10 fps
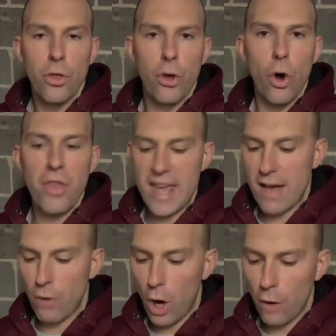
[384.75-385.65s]
Though they
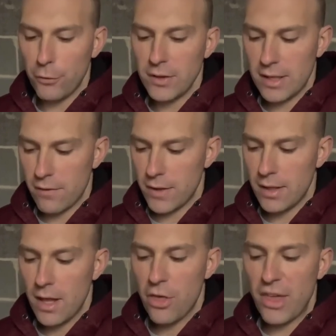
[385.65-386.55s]
have often
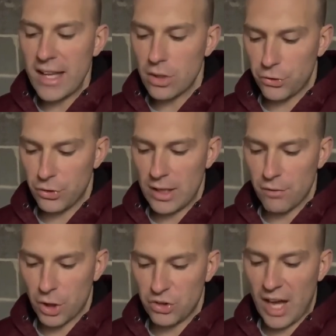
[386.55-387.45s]
given thanklessly
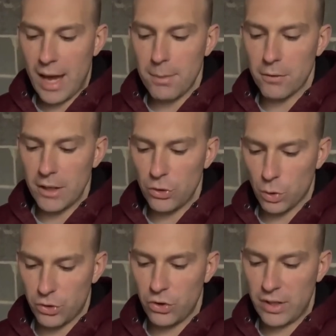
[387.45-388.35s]
of their time and
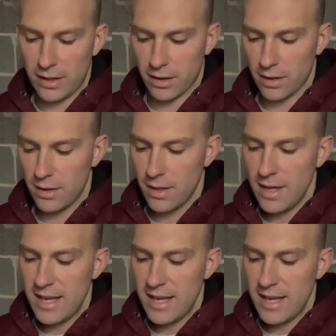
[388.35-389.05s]
resources here,